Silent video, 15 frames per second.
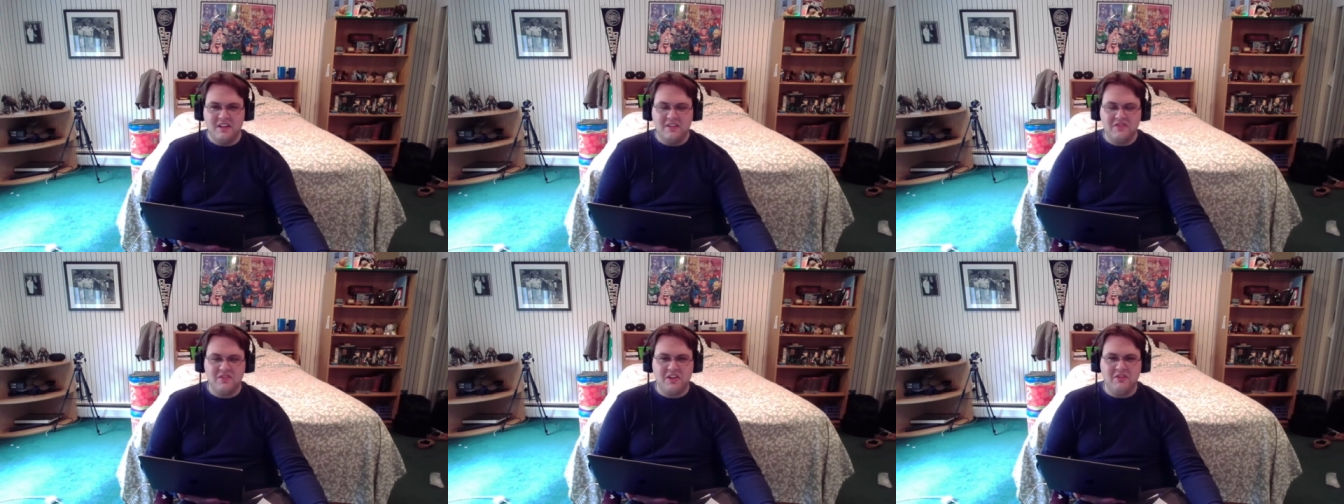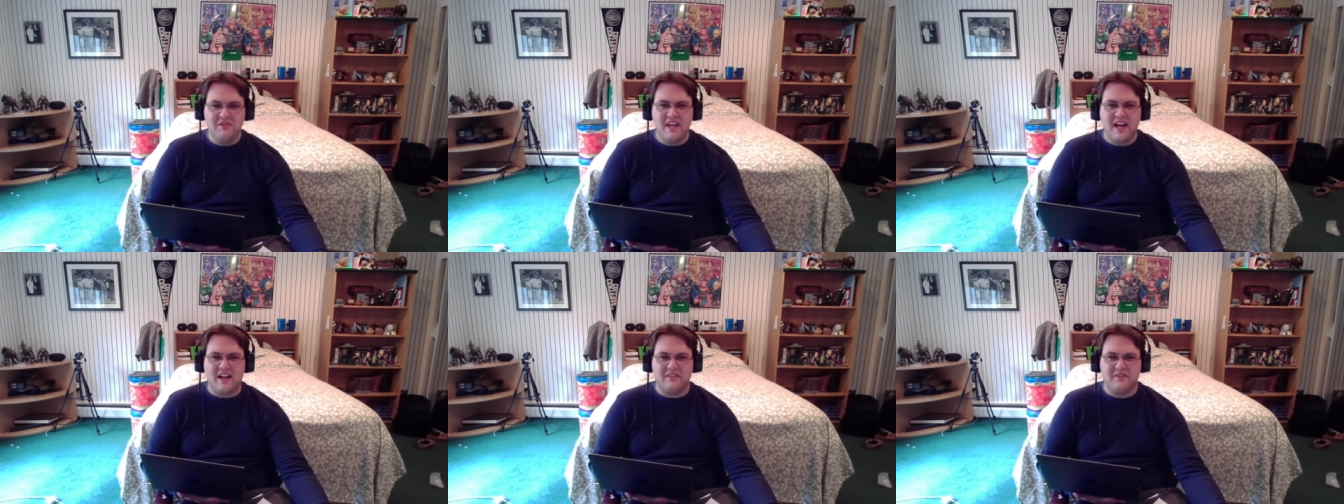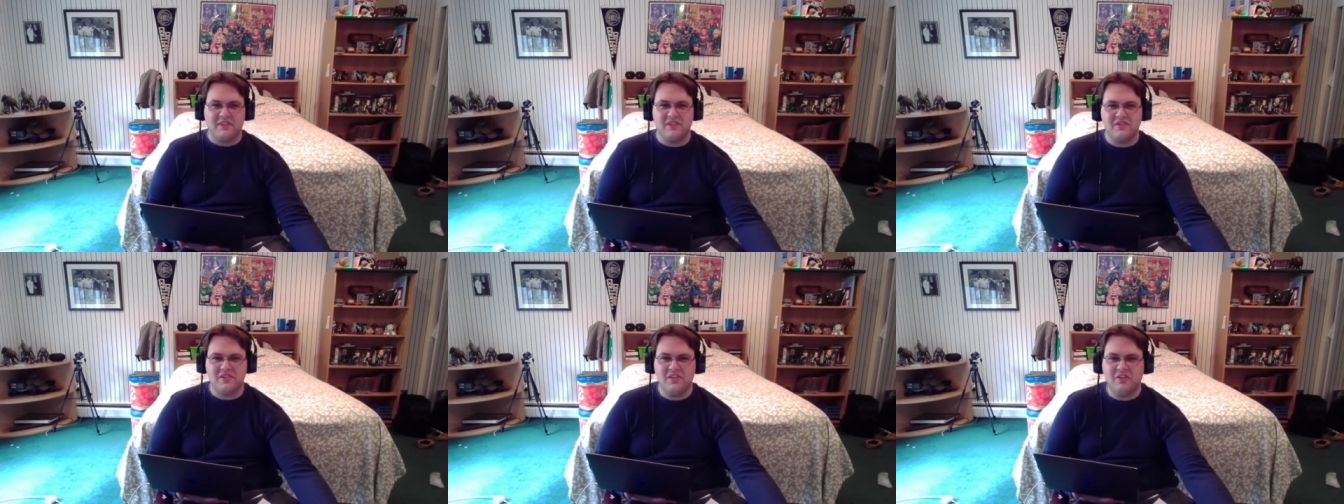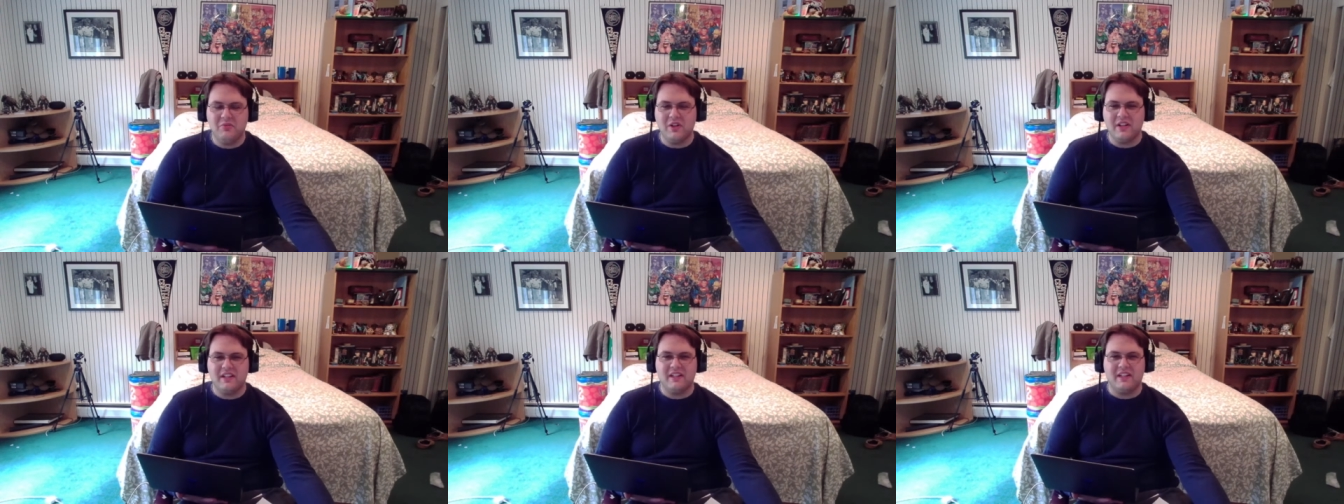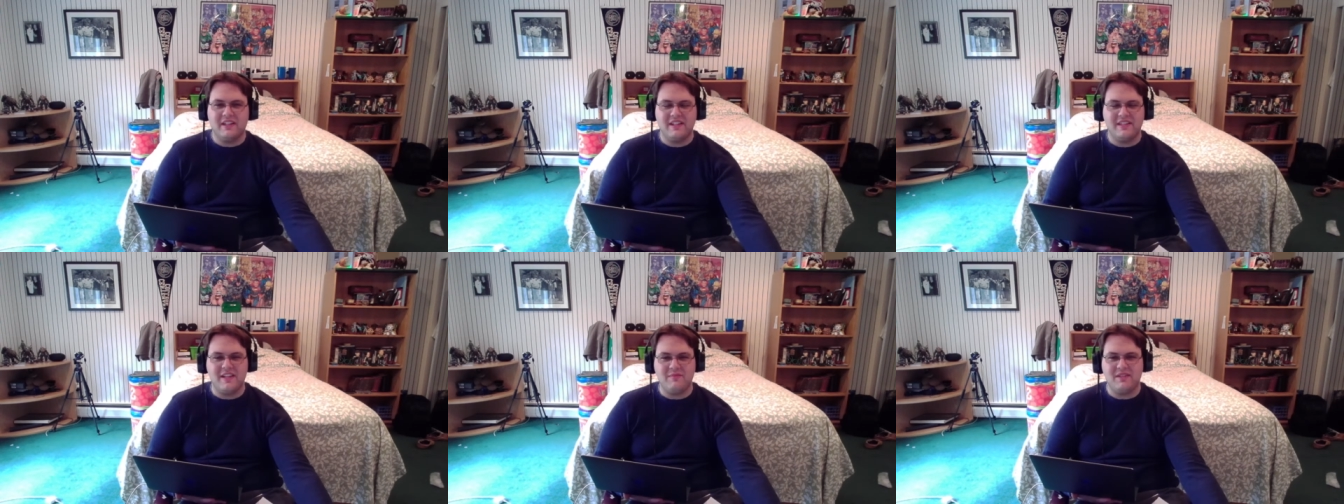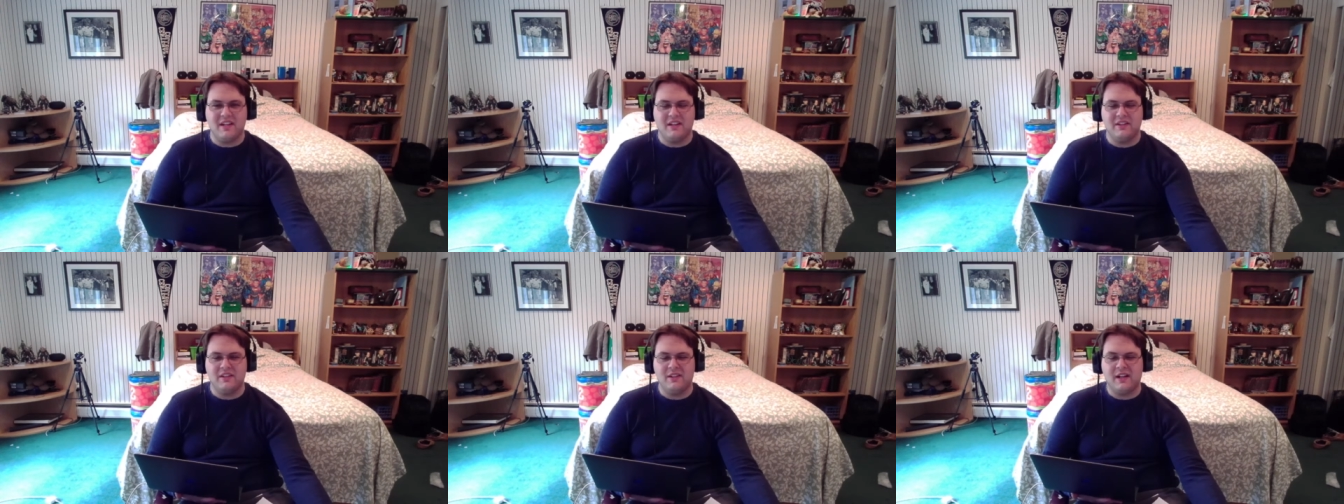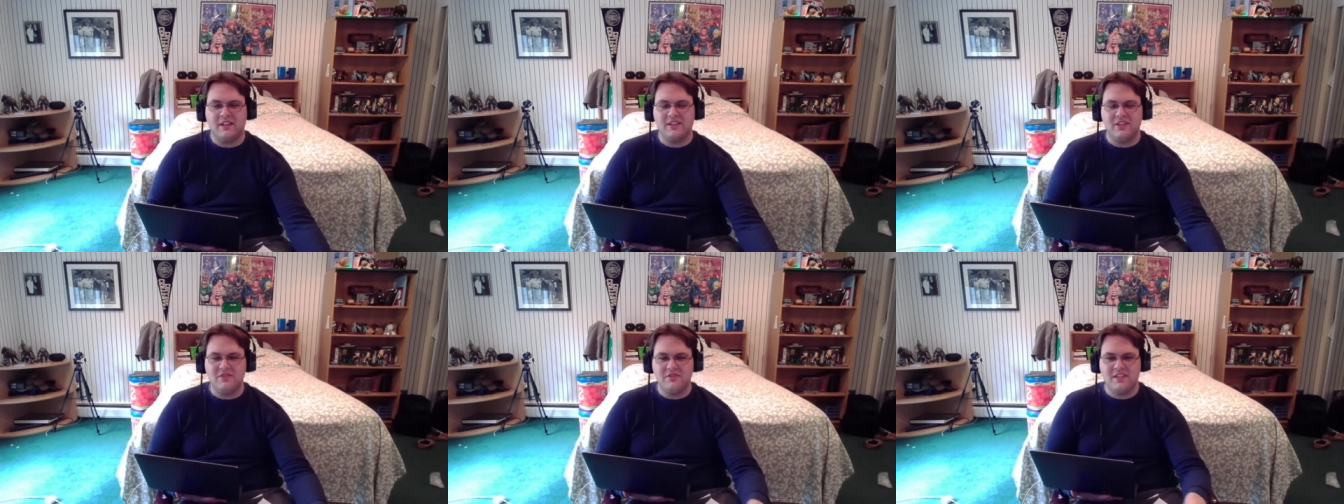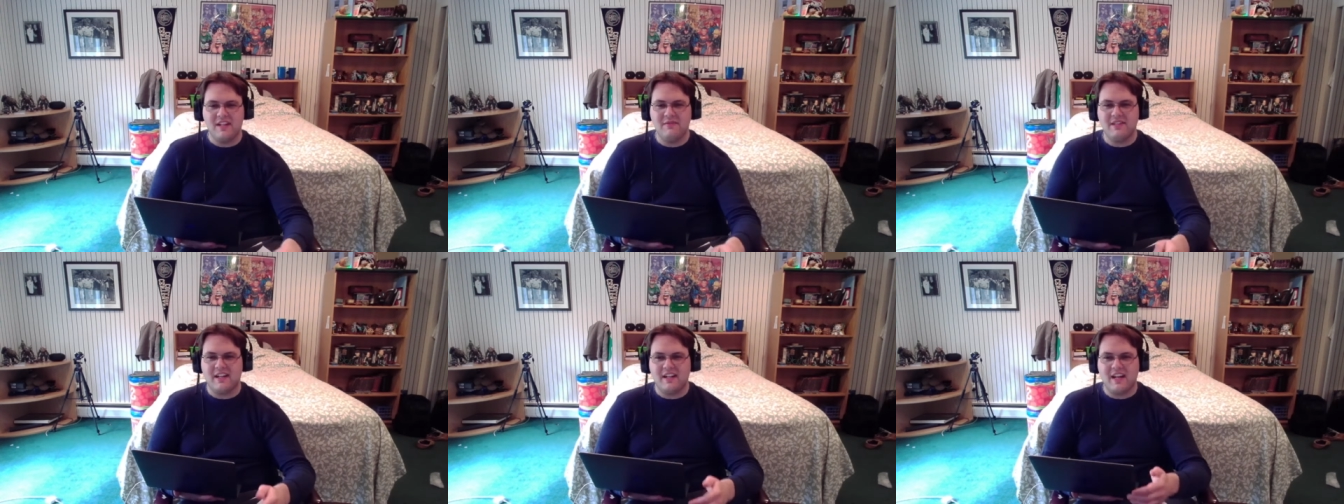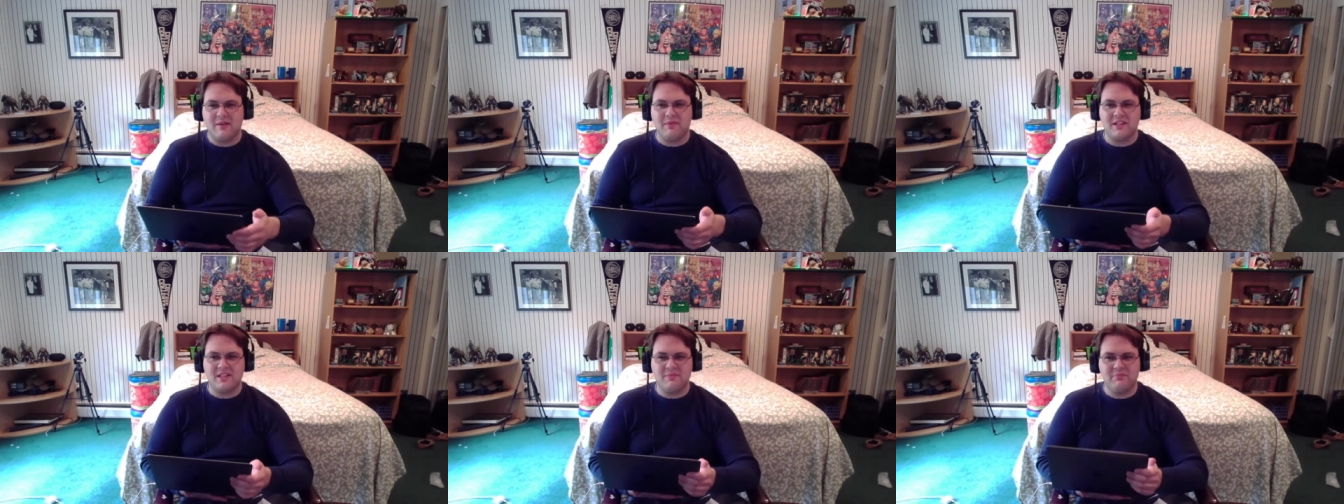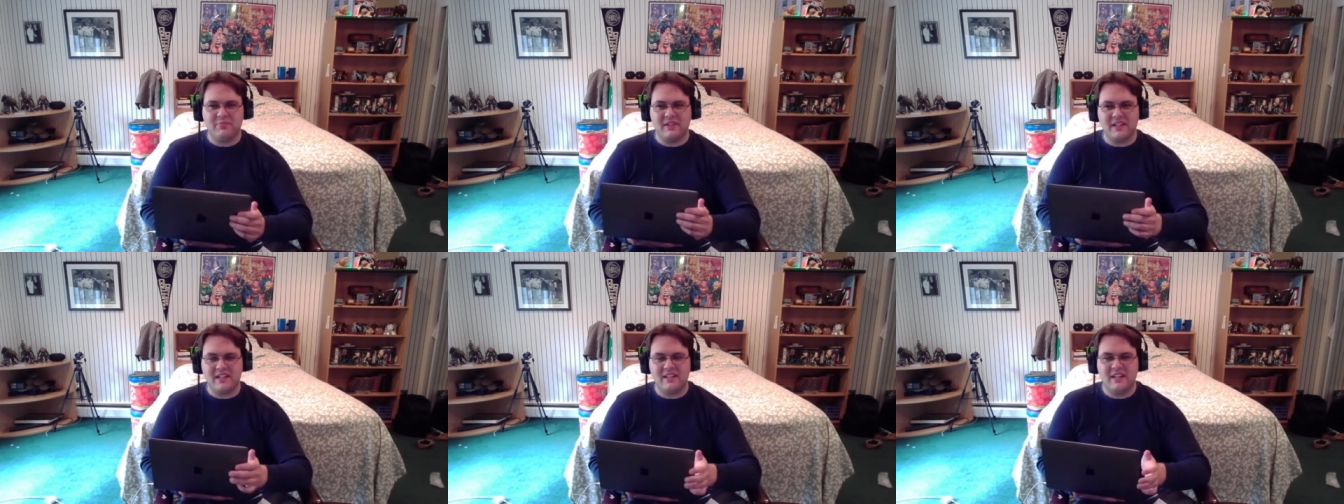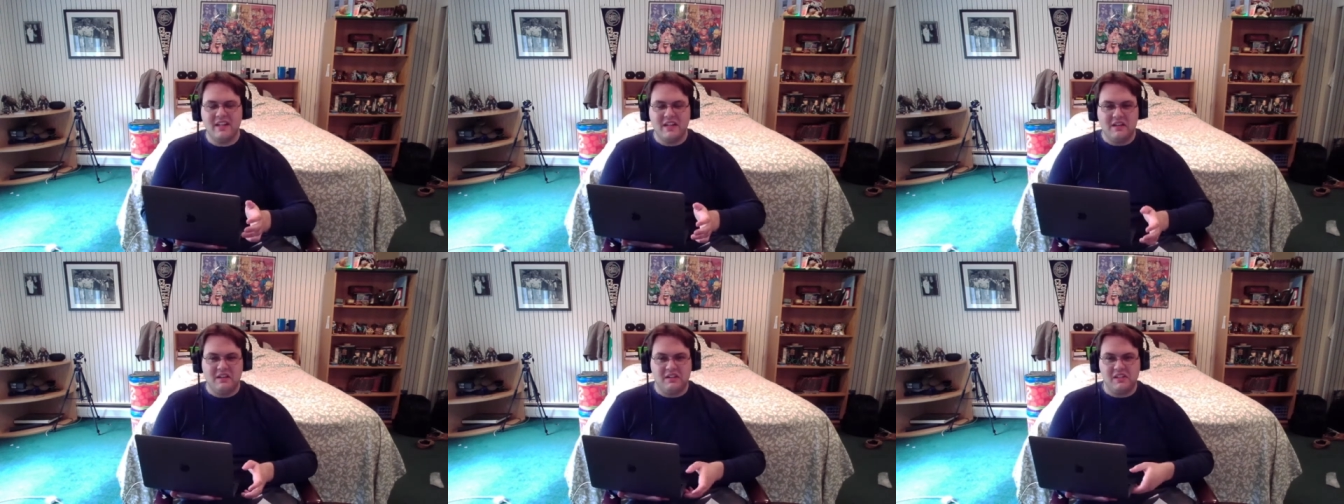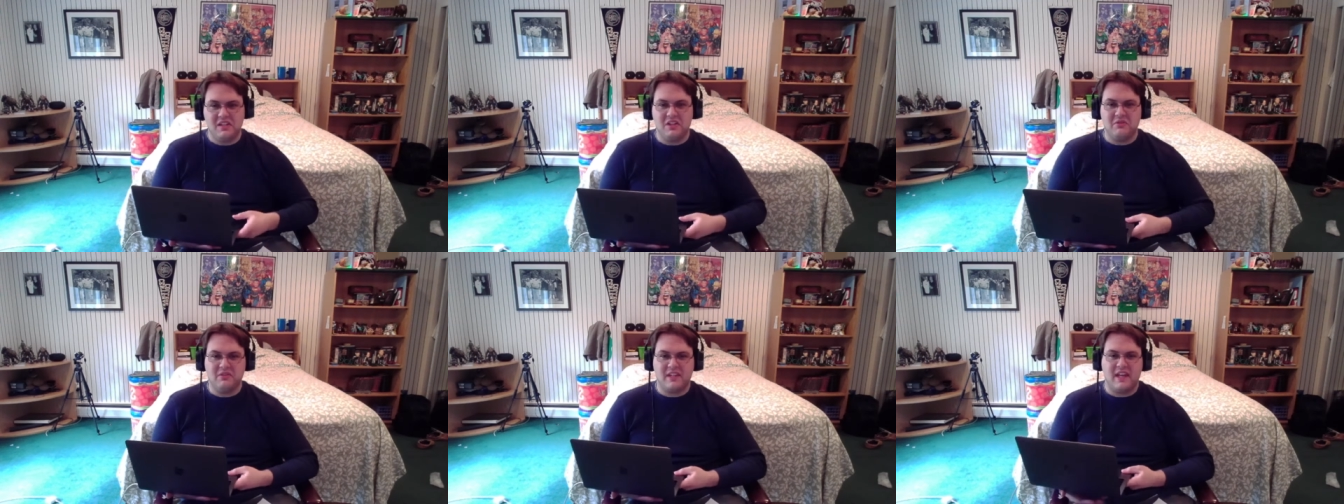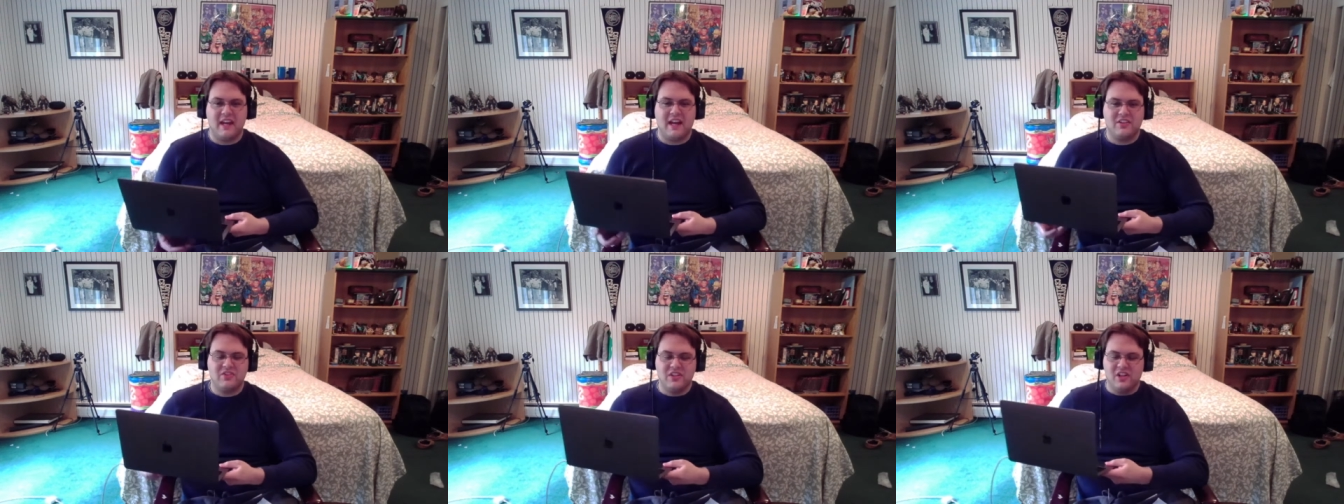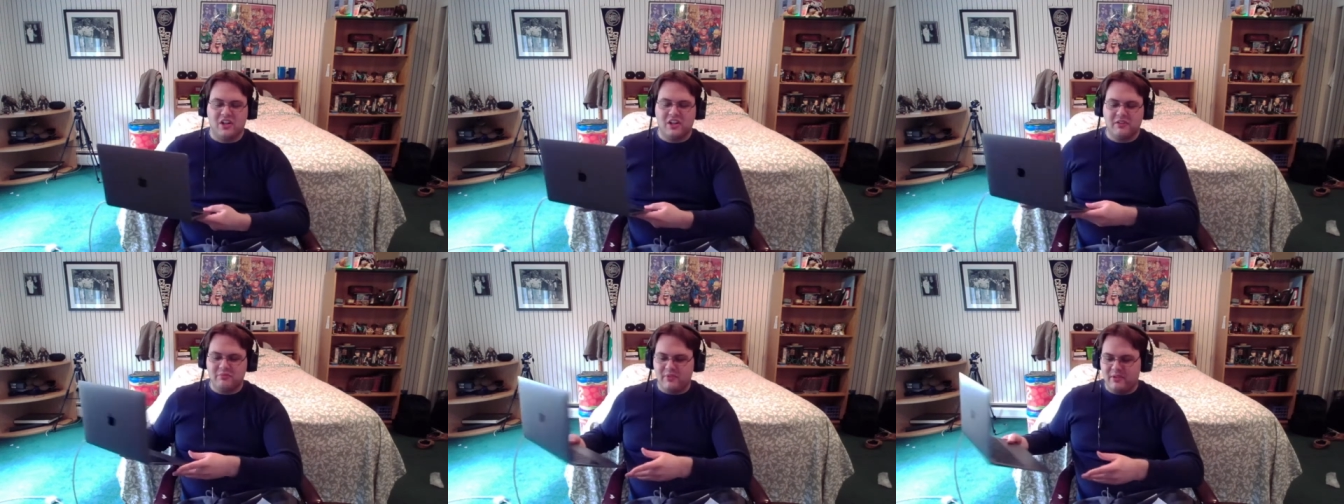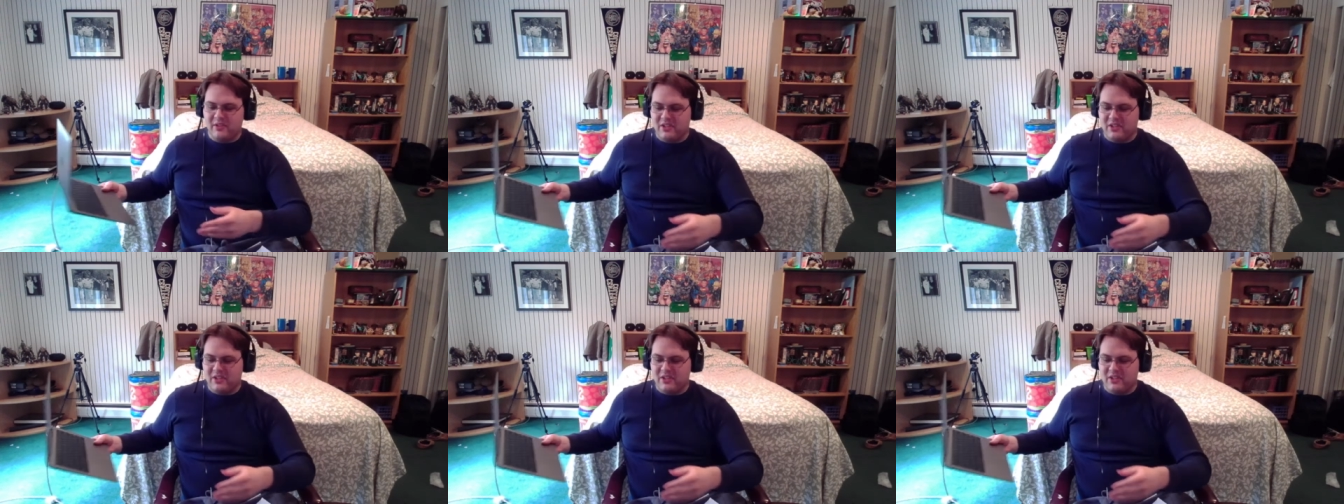So yeah, they're still working on the new team dynamics, but they actually are